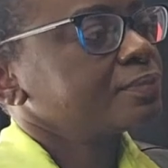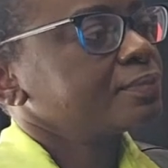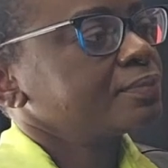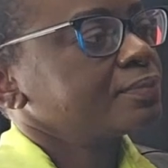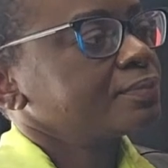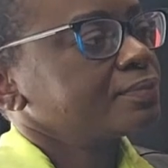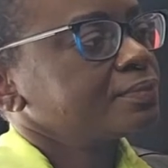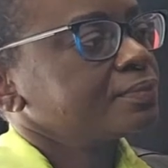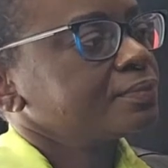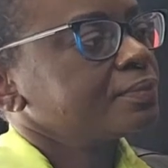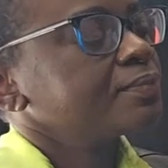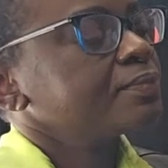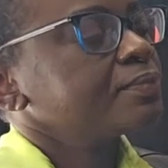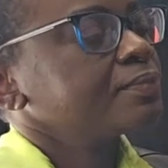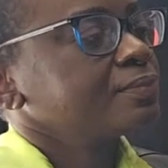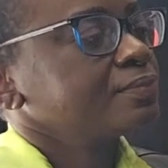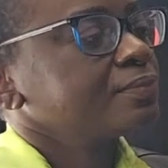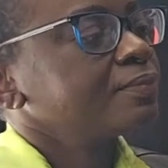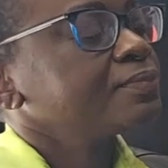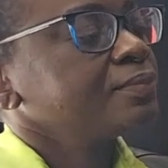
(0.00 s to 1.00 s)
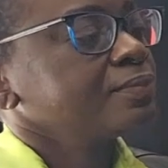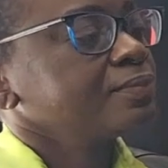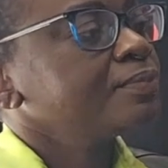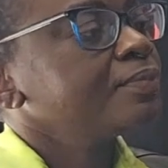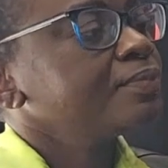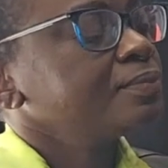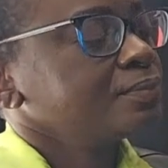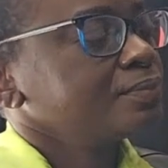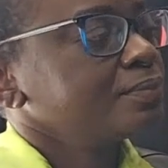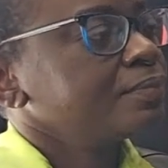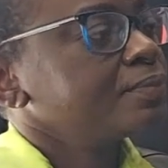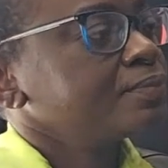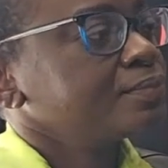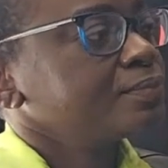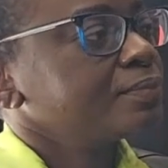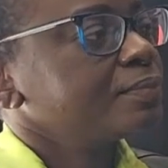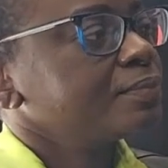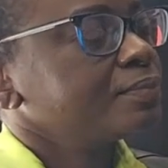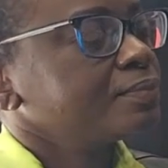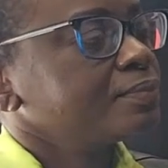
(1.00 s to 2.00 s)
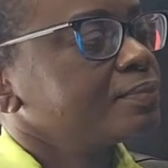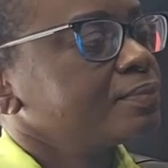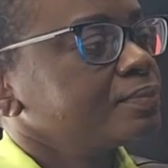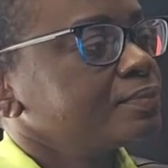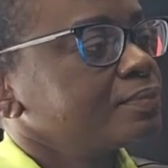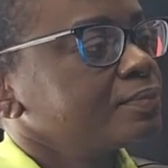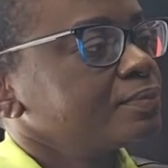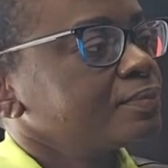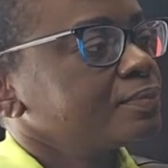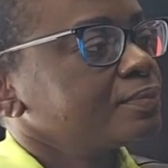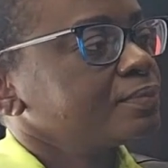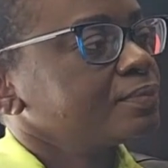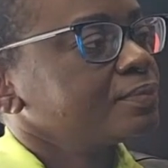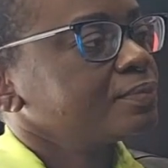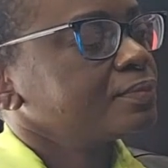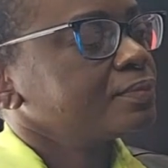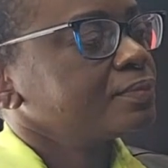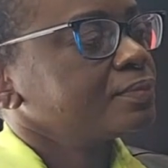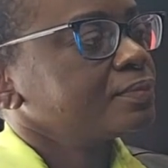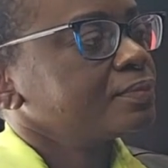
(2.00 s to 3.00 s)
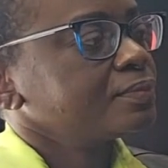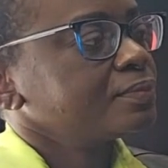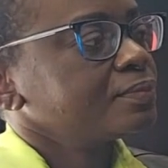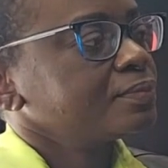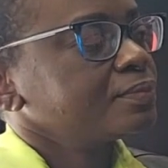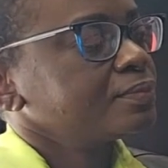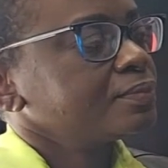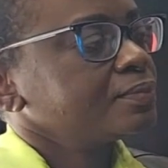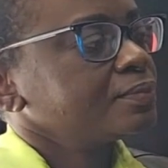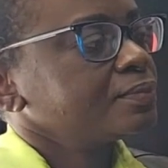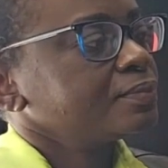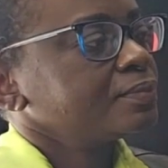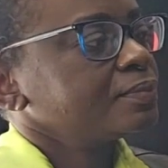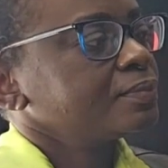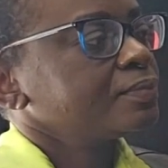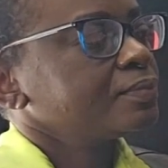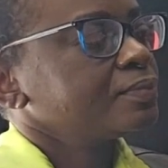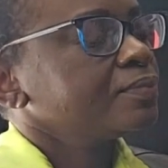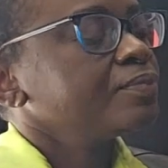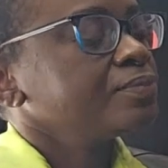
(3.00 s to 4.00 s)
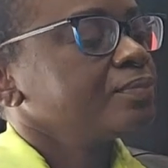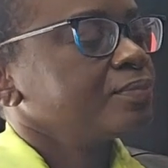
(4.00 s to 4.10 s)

No words are spoken by the person on screen.